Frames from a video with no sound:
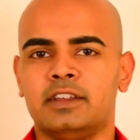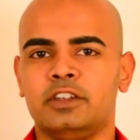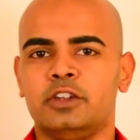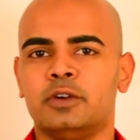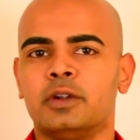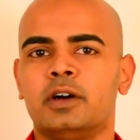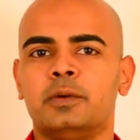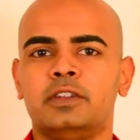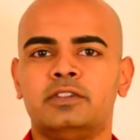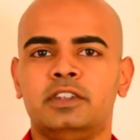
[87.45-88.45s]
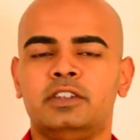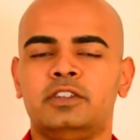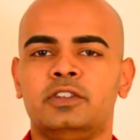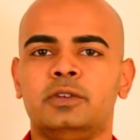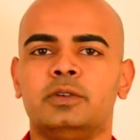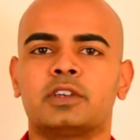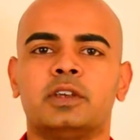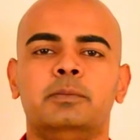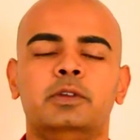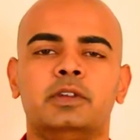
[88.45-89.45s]
you don't always need to
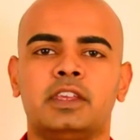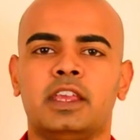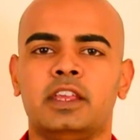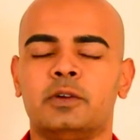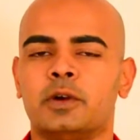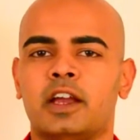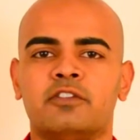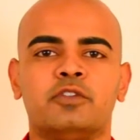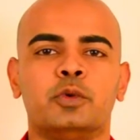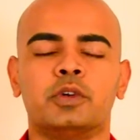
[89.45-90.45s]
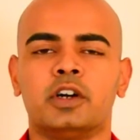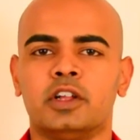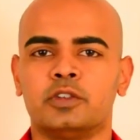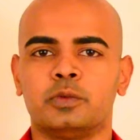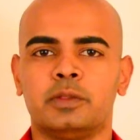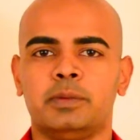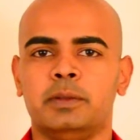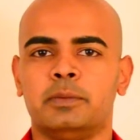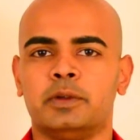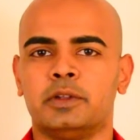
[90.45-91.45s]
communicate or have phone calls with
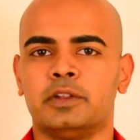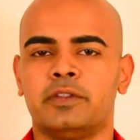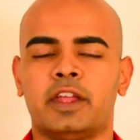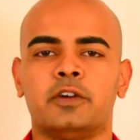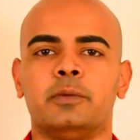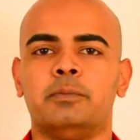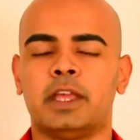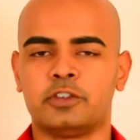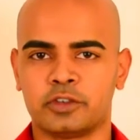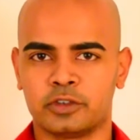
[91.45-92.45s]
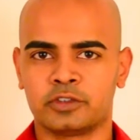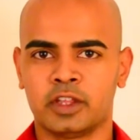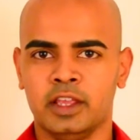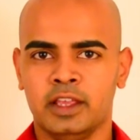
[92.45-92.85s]
people that are mentors.